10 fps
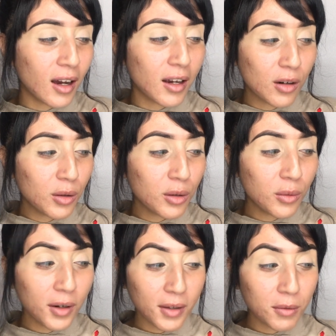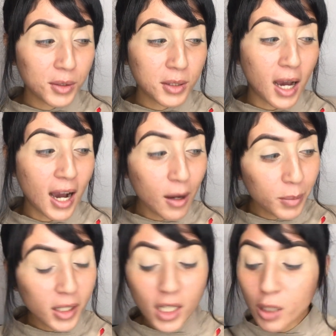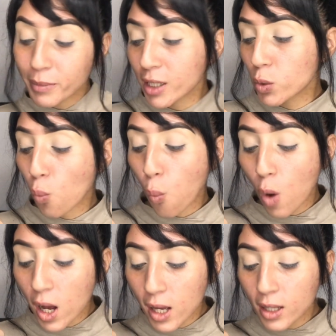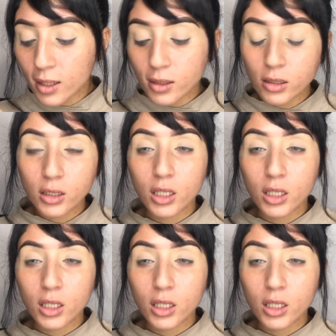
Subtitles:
I don't know why that was happening, but it was.